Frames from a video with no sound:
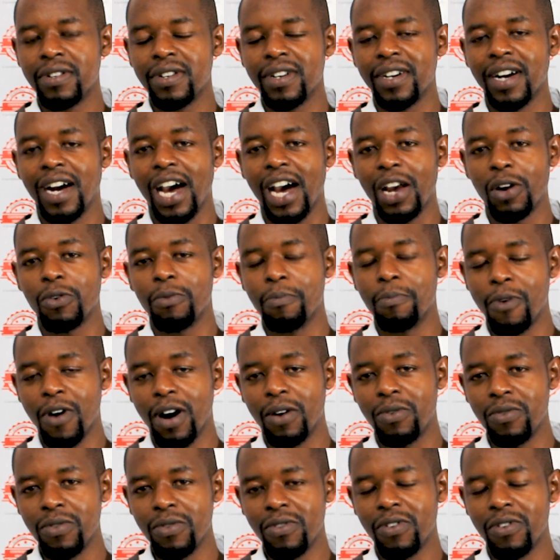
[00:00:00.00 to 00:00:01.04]
Harun
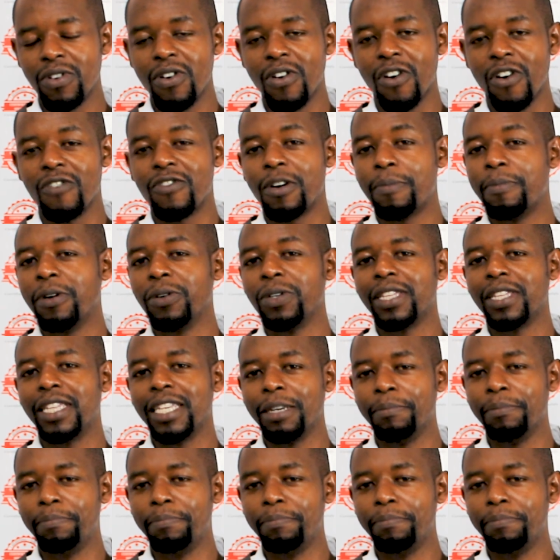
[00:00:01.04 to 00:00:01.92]
Mwau of about 3